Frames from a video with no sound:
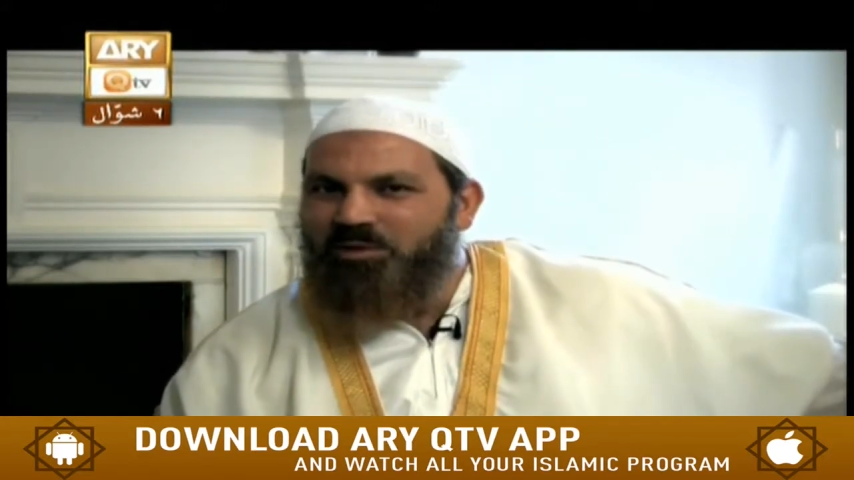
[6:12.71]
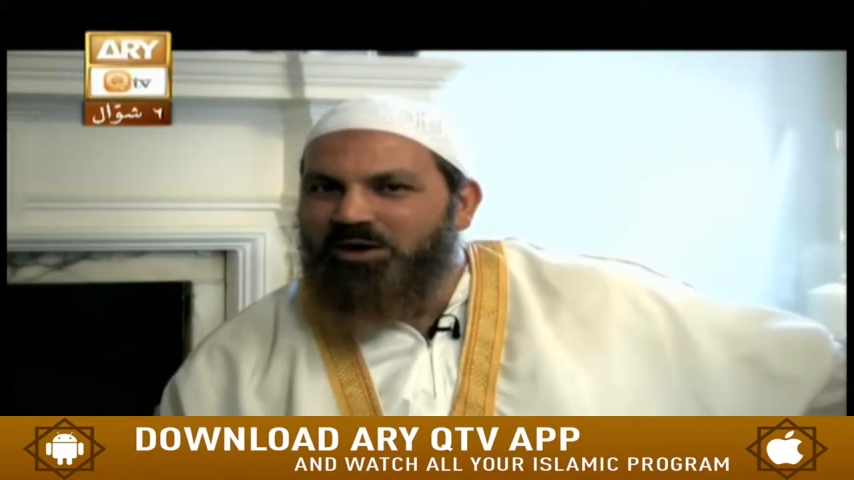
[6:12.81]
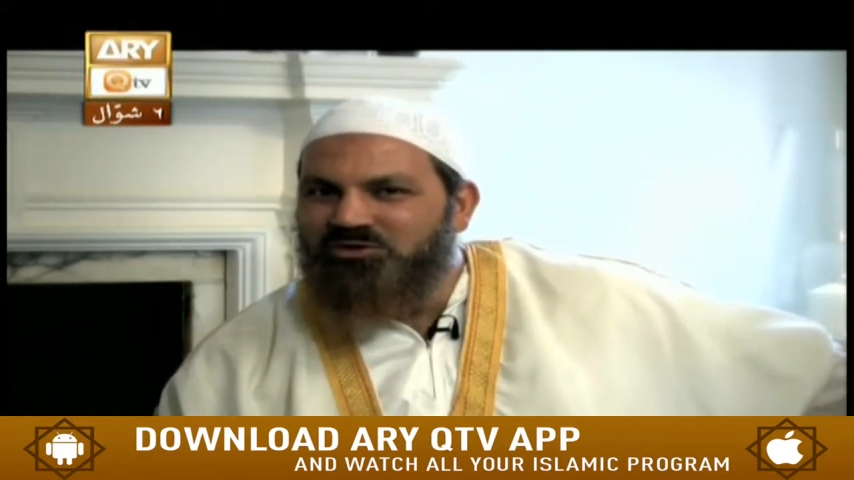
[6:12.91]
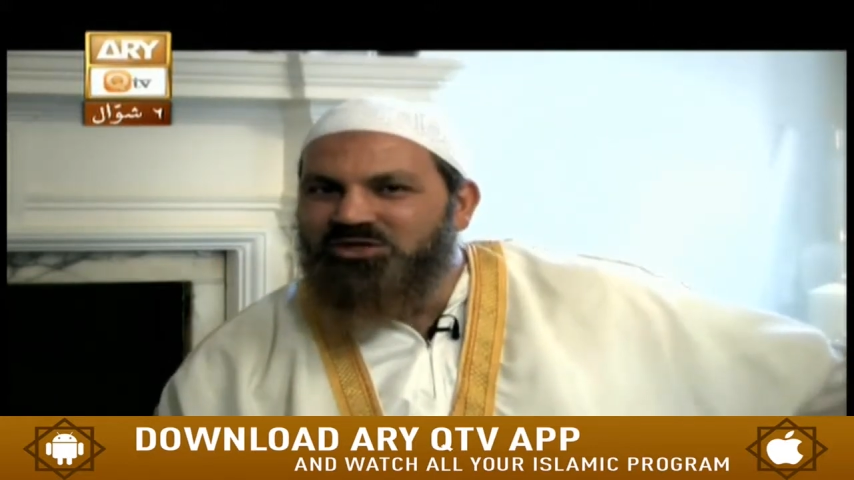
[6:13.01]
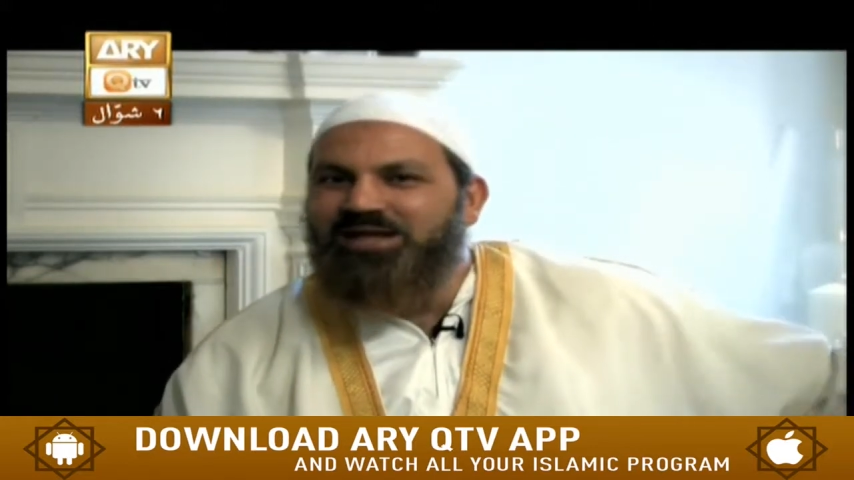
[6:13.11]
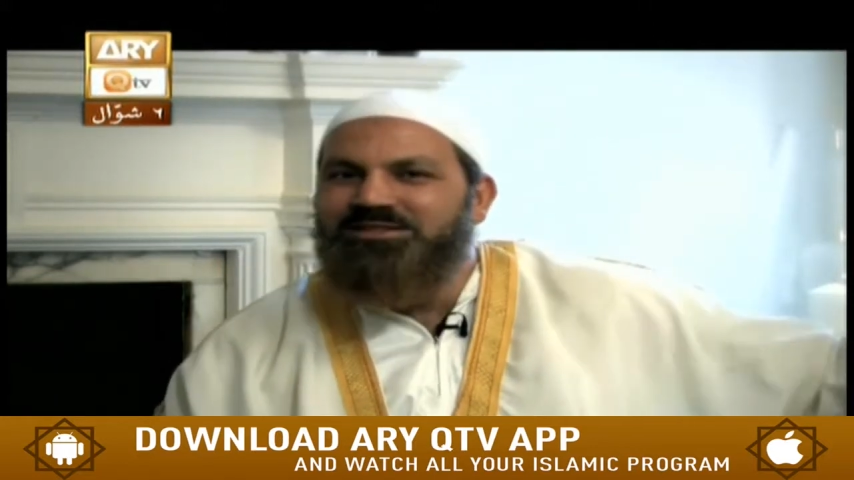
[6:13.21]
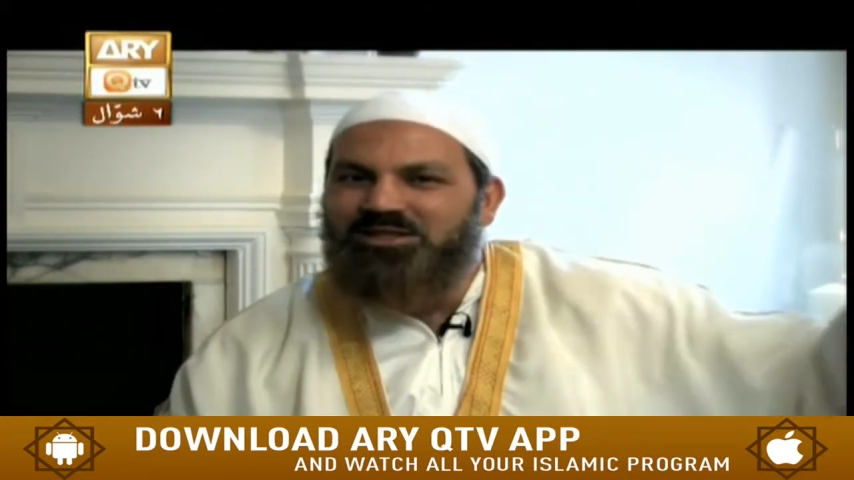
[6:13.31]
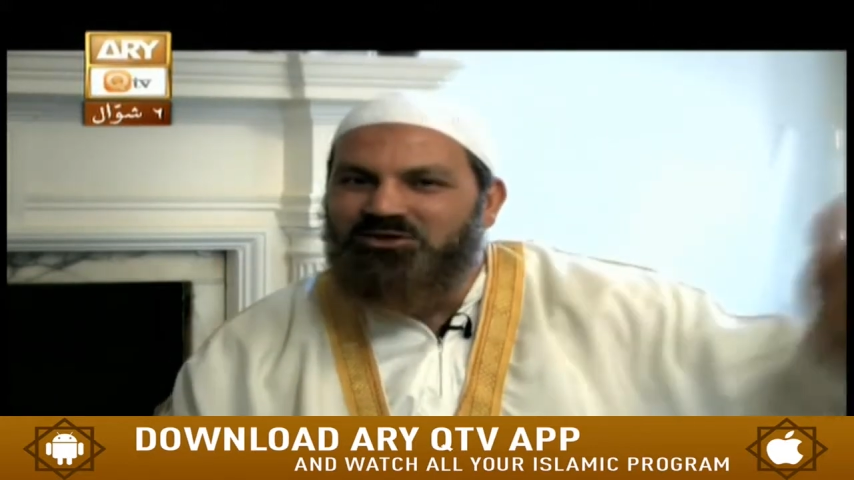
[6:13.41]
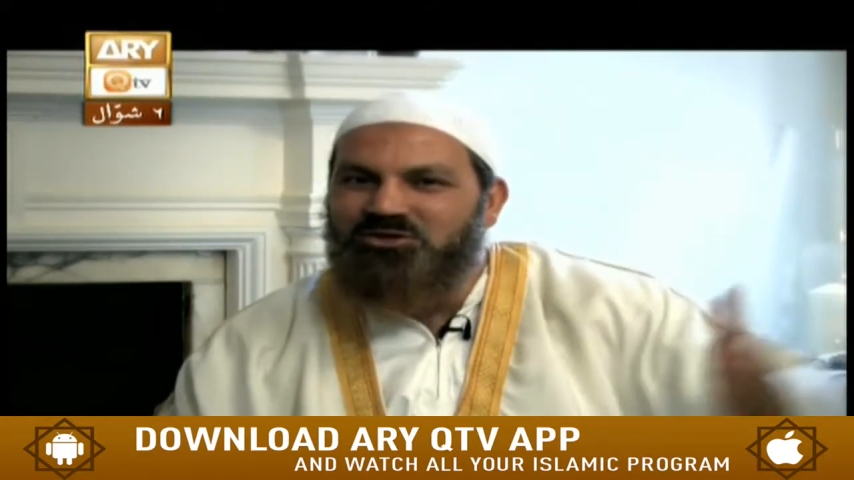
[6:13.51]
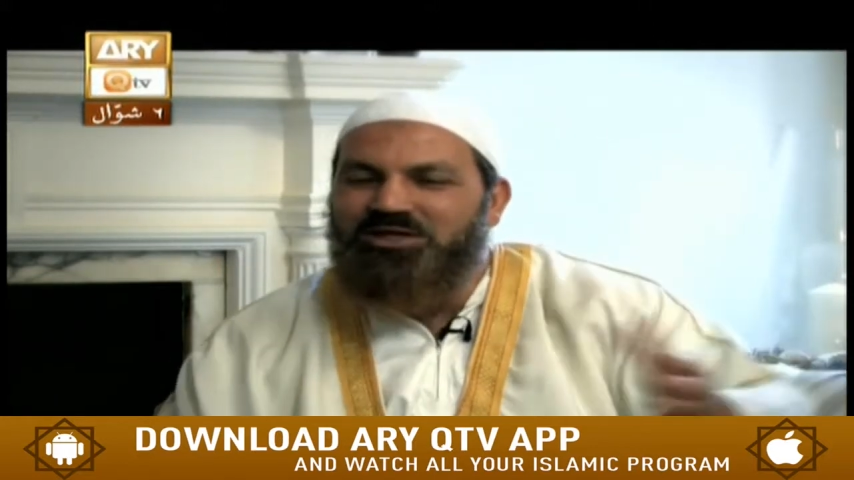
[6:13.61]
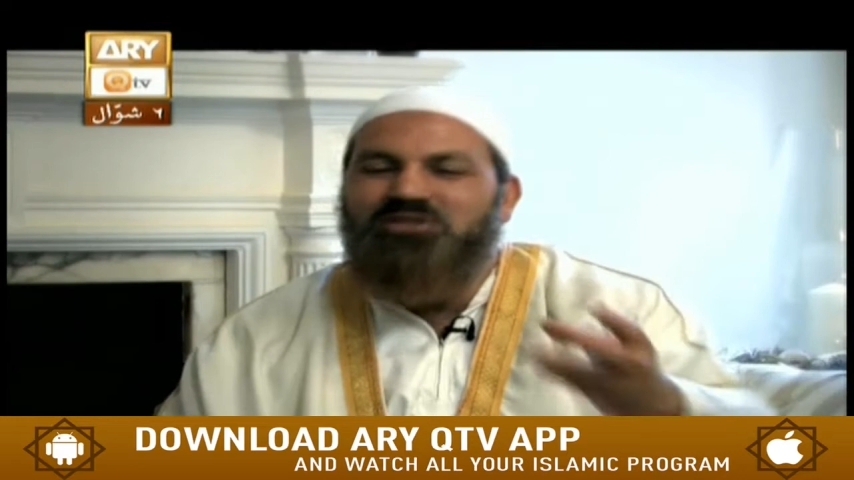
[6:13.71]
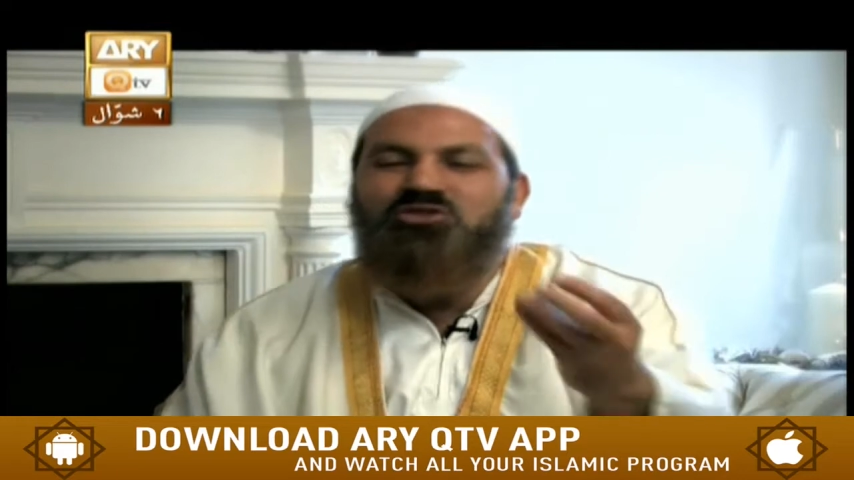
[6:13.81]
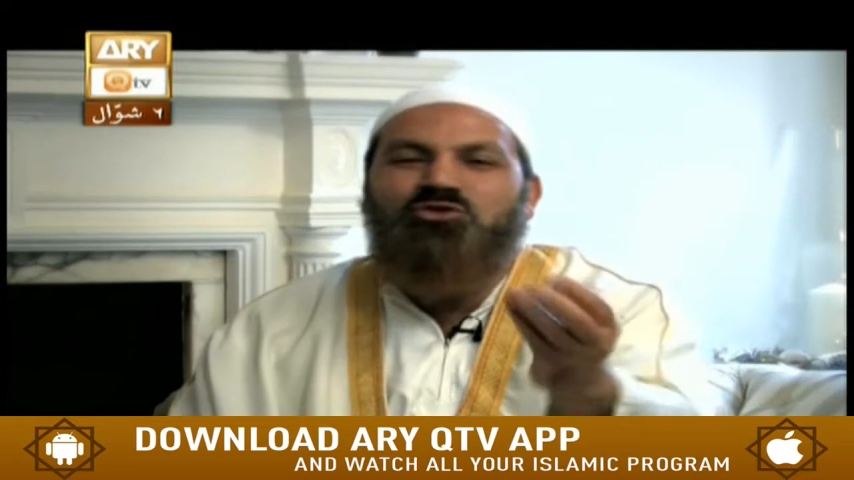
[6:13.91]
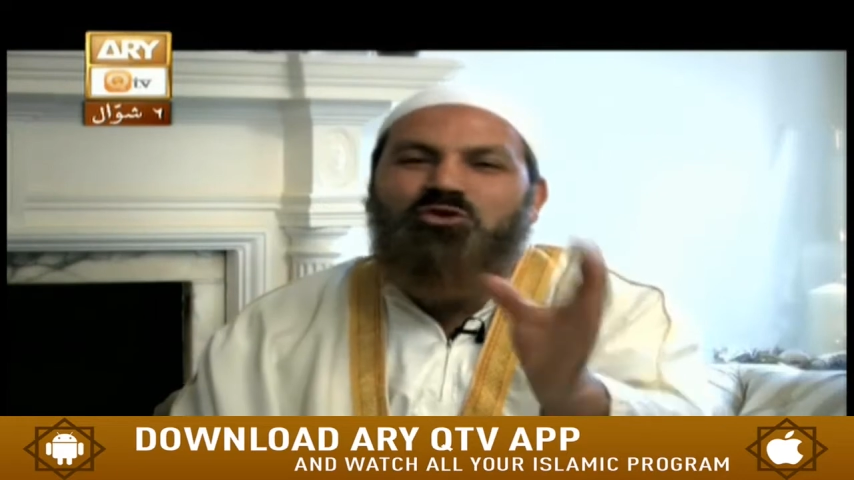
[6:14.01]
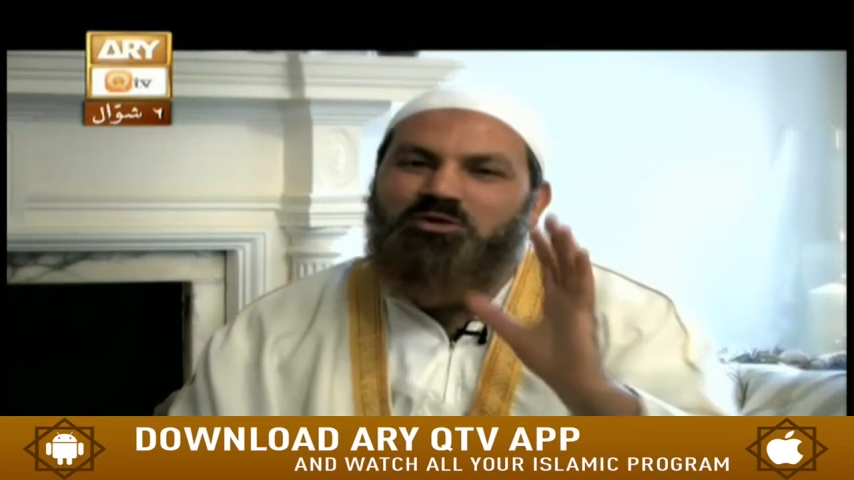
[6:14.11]
outside tells you that,
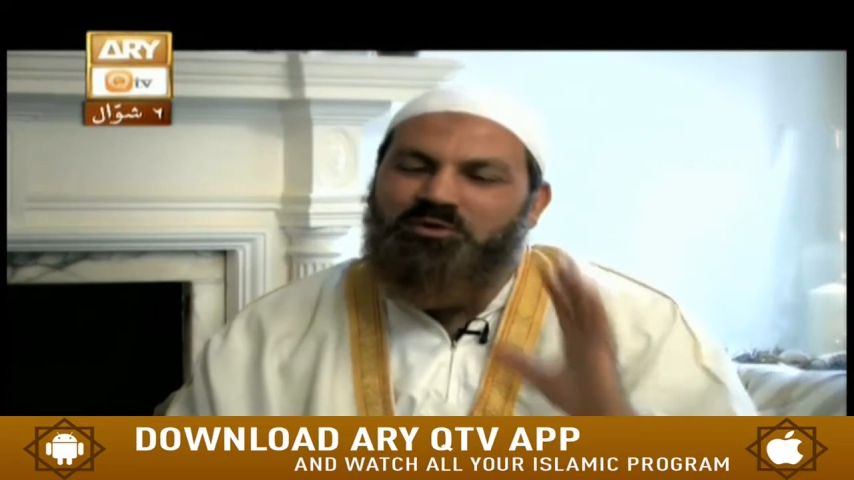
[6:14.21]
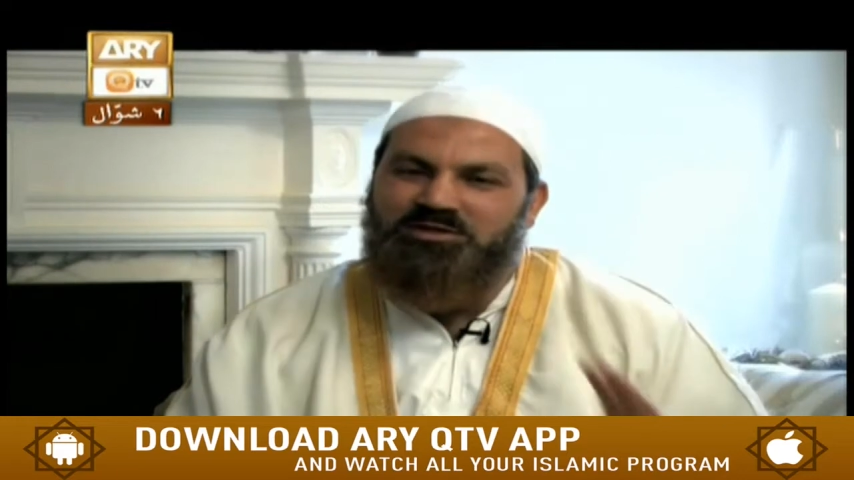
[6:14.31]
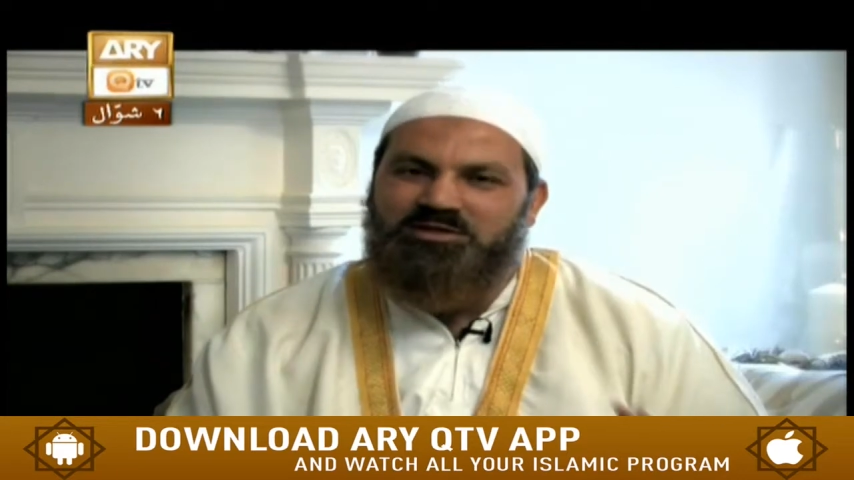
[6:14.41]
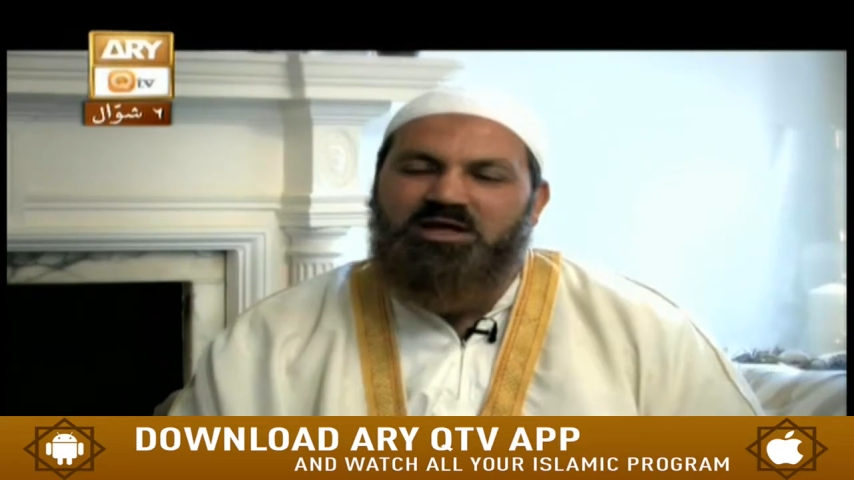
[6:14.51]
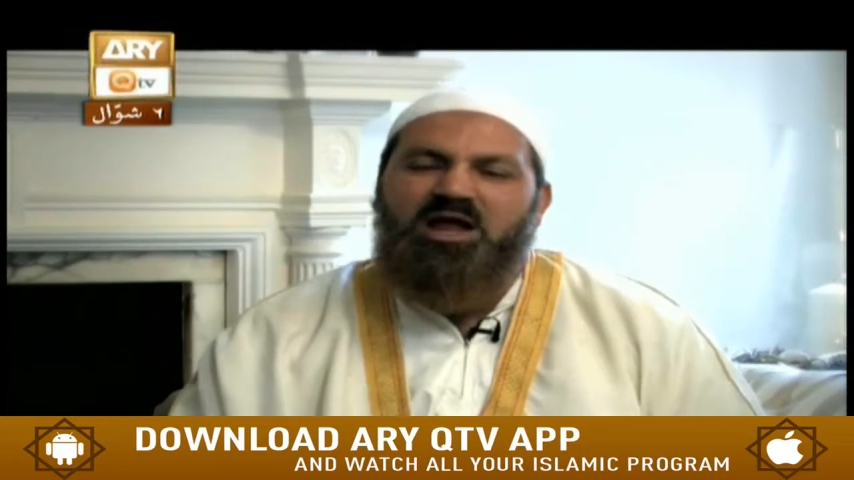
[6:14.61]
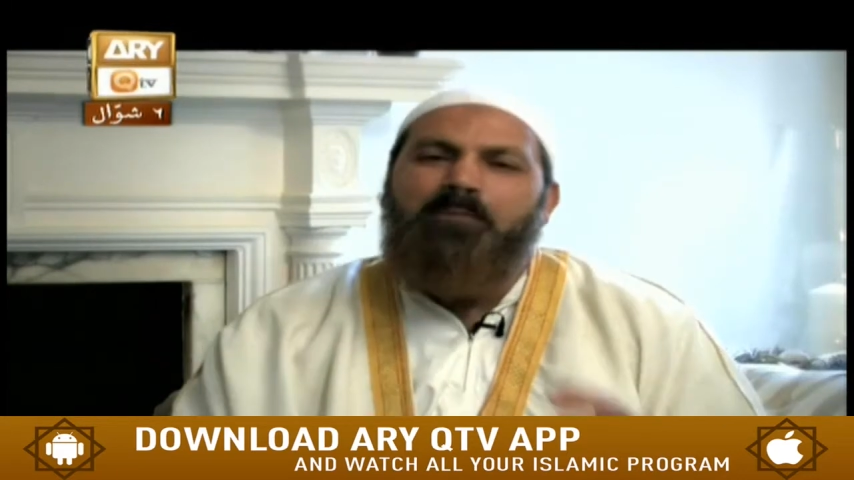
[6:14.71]
you know the reason.